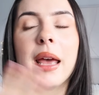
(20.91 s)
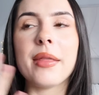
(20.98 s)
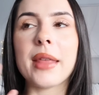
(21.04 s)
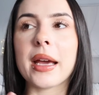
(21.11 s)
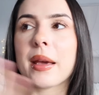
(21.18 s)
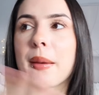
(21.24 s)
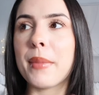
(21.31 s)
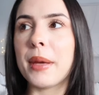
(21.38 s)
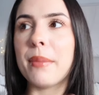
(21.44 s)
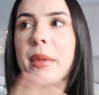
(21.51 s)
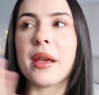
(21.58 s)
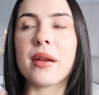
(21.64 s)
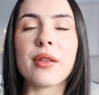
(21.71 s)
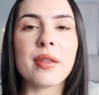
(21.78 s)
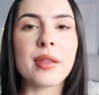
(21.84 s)
that can be
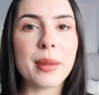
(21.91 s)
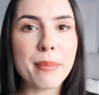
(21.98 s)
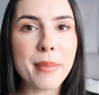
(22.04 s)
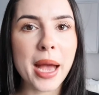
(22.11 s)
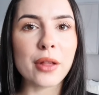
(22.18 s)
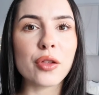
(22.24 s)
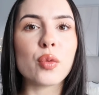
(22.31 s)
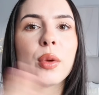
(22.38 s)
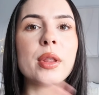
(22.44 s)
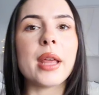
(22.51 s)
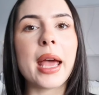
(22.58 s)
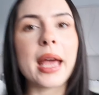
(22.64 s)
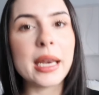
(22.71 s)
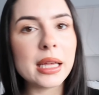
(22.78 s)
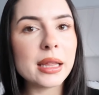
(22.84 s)
mixed and matched with
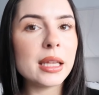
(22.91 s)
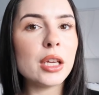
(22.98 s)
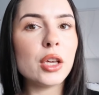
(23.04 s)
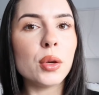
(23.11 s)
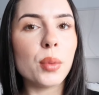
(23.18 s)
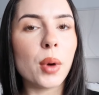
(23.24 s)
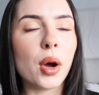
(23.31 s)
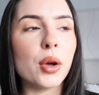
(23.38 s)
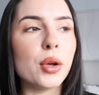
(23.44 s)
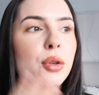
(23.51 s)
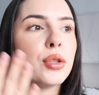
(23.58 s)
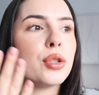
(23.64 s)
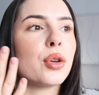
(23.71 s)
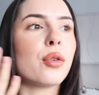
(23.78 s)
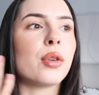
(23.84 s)
anything you own
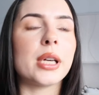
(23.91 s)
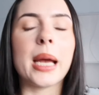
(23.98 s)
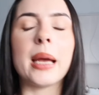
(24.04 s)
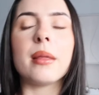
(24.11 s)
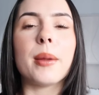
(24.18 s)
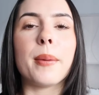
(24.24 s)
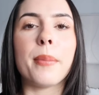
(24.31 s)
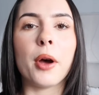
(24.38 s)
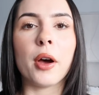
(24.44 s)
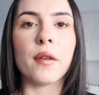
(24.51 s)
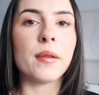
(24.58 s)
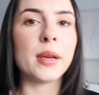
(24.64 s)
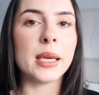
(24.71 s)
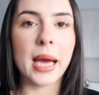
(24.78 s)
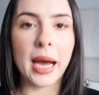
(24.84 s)
to create the
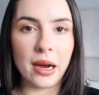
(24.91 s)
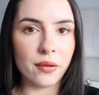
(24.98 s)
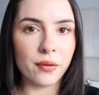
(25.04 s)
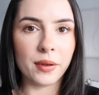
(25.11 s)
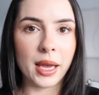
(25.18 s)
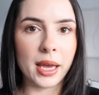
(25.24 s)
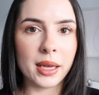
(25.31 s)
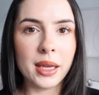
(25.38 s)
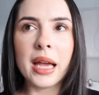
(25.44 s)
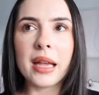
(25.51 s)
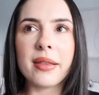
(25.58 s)
perfect outfit.